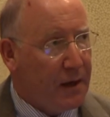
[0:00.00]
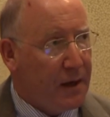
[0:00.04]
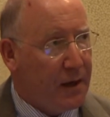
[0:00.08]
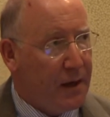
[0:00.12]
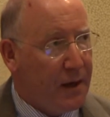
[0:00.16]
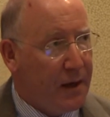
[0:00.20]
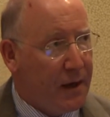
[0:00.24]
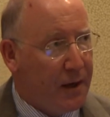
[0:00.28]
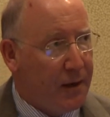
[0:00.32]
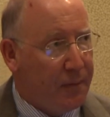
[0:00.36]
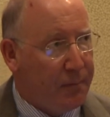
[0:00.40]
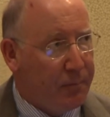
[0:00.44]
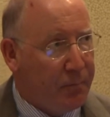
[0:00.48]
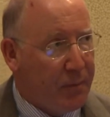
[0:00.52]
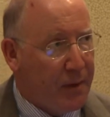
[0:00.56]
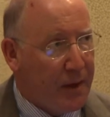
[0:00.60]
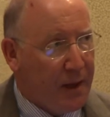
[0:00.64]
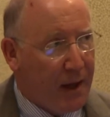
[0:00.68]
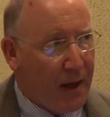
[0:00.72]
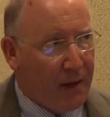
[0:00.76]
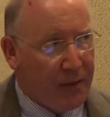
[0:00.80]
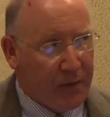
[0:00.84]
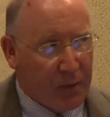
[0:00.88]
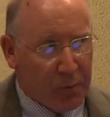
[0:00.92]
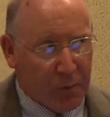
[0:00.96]

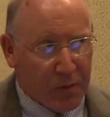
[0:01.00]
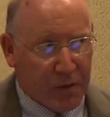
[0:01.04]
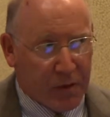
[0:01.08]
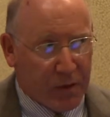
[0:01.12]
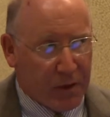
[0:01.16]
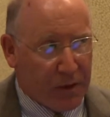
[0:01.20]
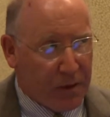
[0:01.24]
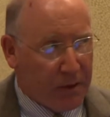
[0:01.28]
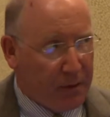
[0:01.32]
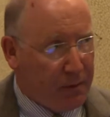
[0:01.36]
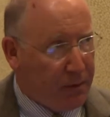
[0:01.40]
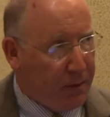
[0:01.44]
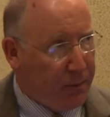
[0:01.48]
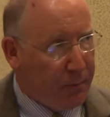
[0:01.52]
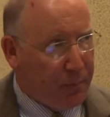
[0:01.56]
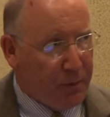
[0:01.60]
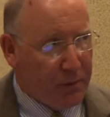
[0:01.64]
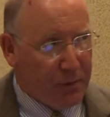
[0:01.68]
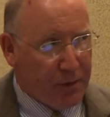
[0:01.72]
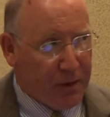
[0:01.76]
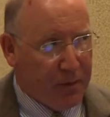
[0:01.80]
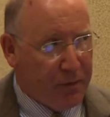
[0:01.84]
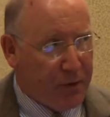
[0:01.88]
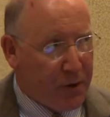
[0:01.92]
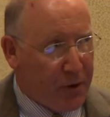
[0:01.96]
And there was a
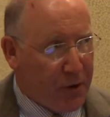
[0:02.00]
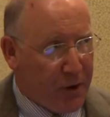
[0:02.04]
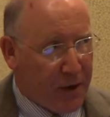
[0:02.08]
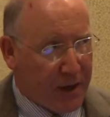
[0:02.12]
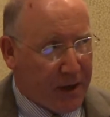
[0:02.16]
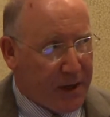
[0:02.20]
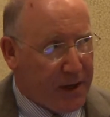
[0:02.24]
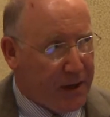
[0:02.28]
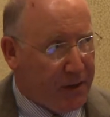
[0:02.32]
believe it or not,